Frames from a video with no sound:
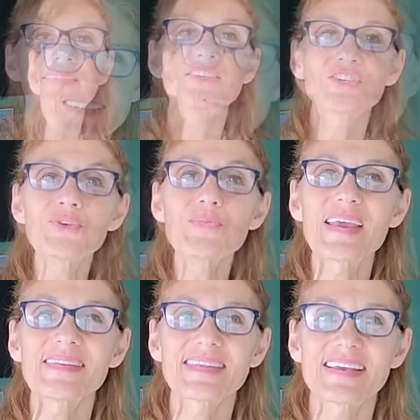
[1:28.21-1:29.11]
The two
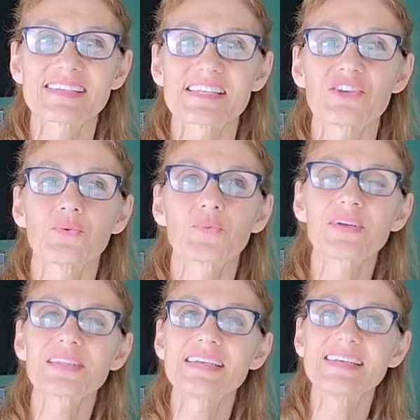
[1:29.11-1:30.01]
main things that you
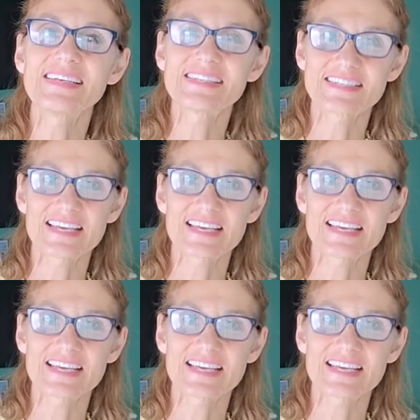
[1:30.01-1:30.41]
really need to